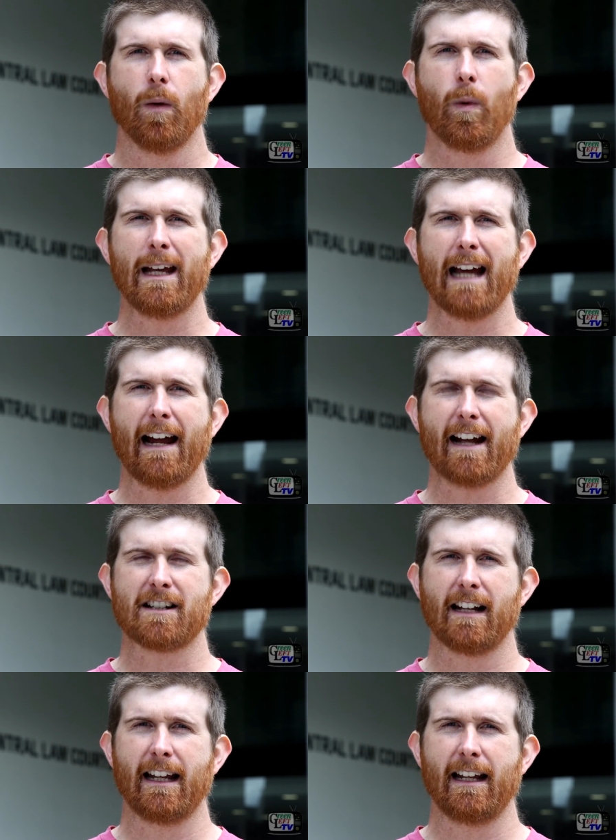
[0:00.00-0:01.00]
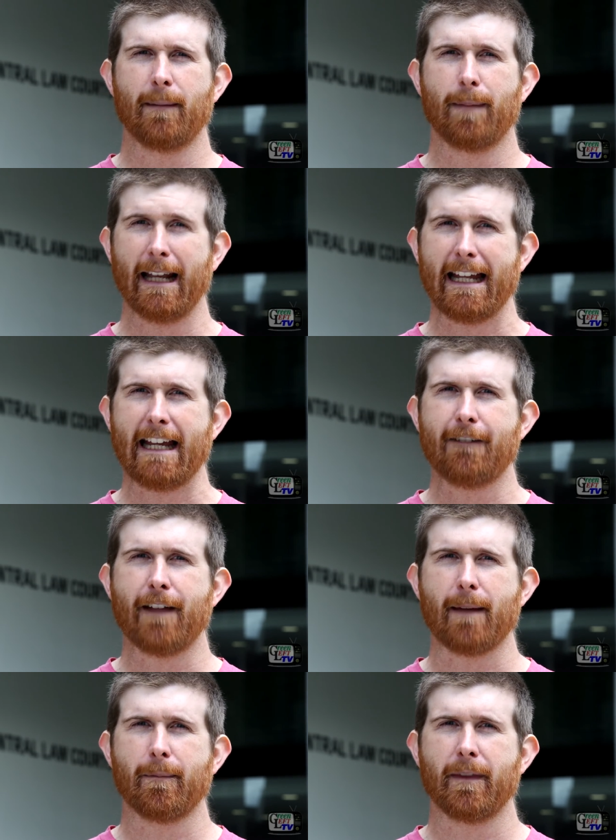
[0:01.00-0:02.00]
We actually believe
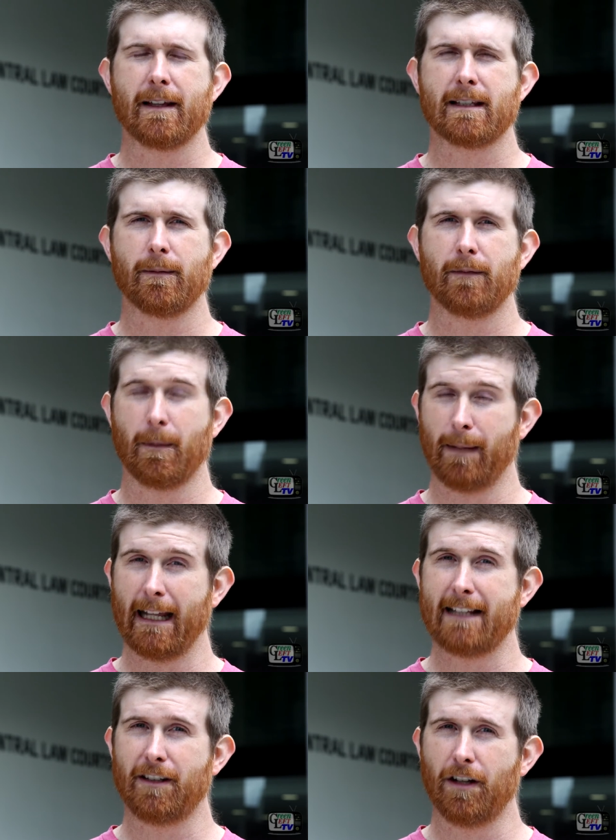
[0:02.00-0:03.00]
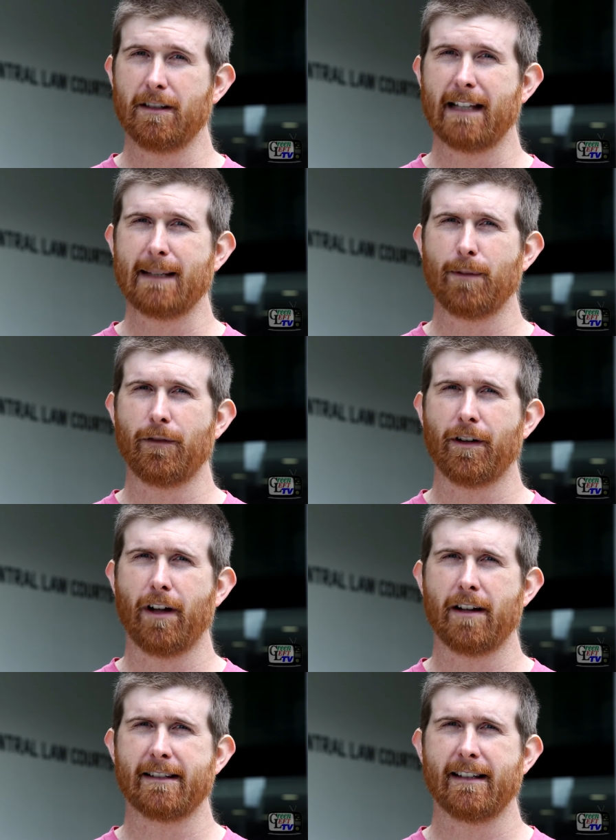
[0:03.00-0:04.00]
that the police use these move-on
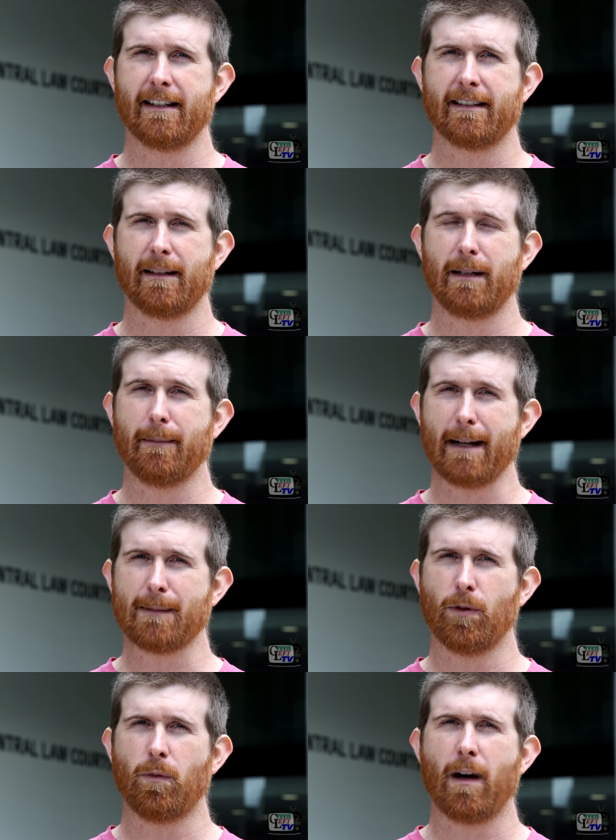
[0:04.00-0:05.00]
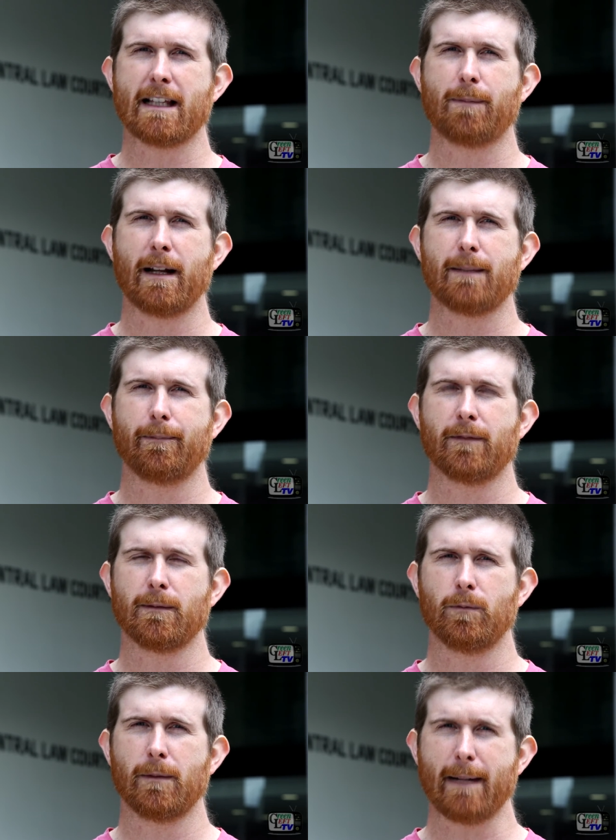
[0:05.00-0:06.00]
notices in a much more widespread
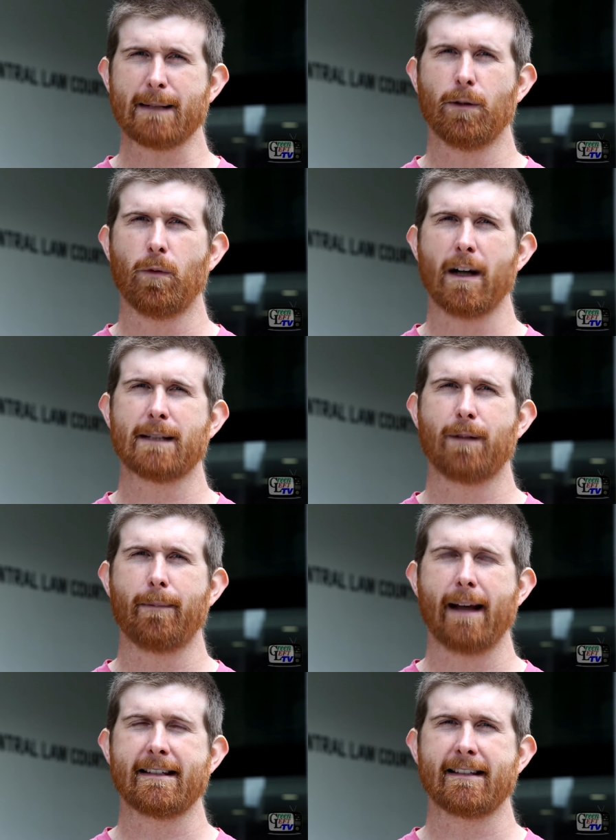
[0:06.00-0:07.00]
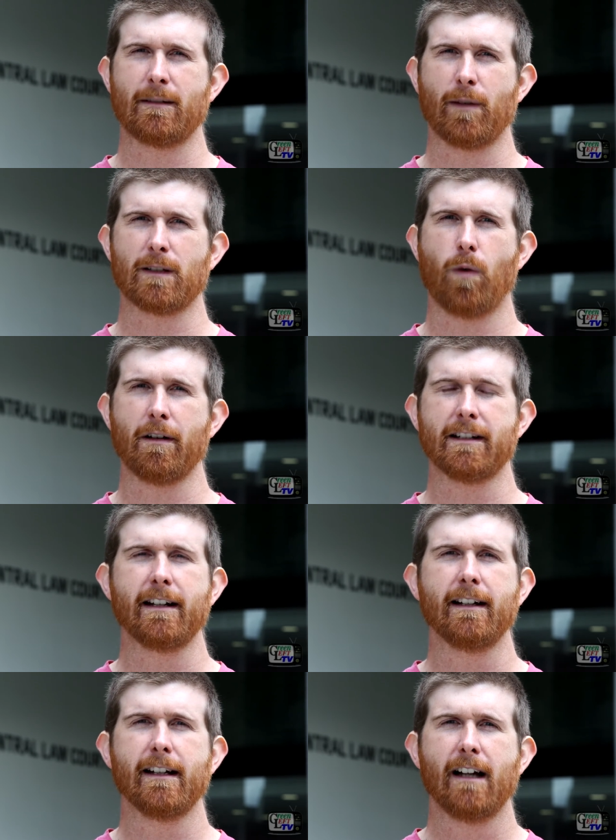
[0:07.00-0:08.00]
basis than what is
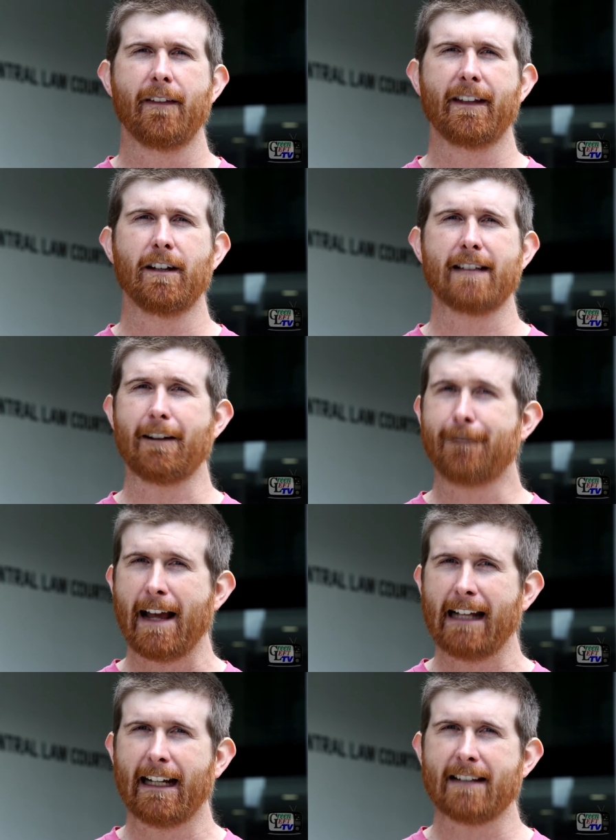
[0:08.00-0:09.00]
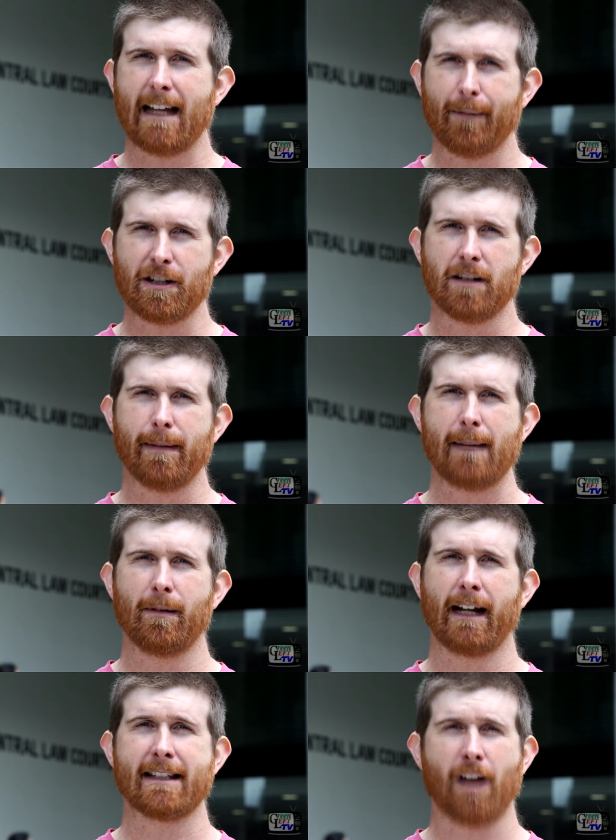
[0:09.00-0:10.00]
warranted. They're used unfairly against Aboriginal
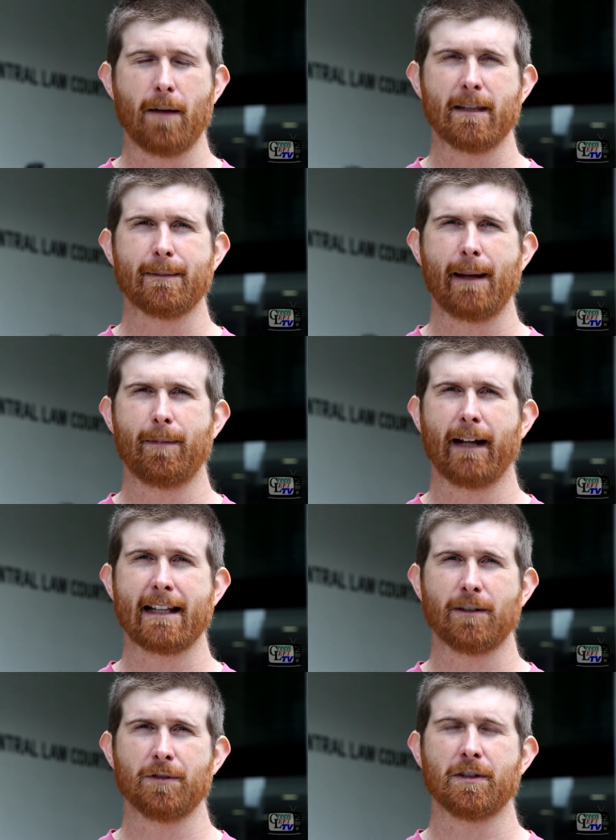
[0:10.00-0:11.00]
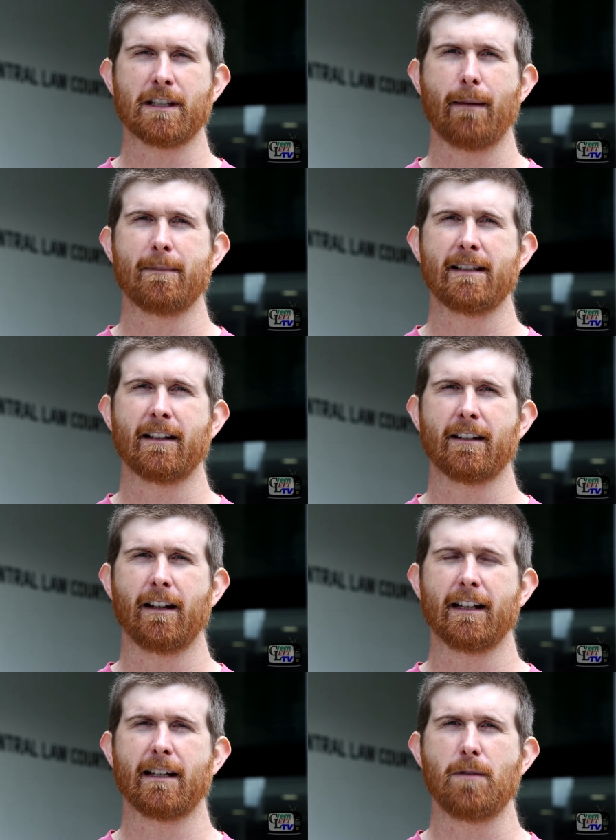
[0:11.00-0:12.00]
people, against homeless people, against all sorts of members
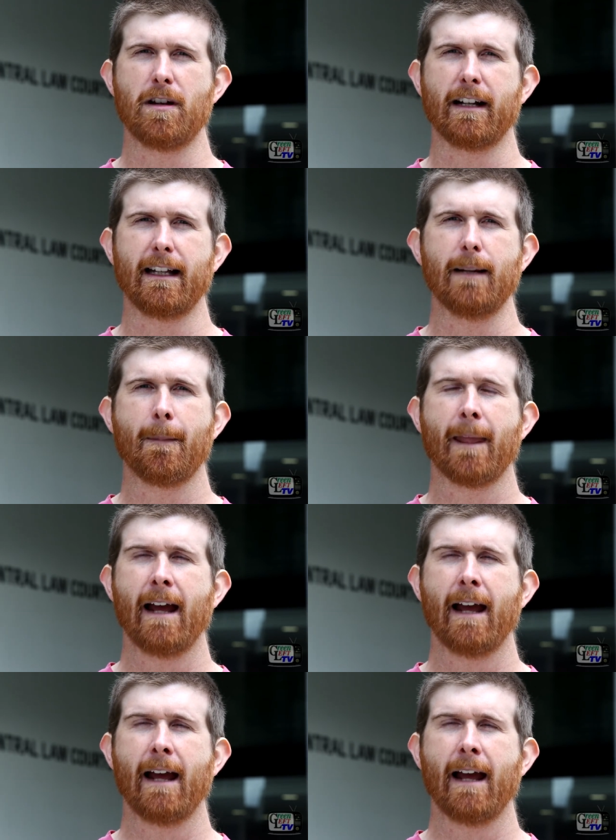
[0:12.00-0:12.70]
in the community,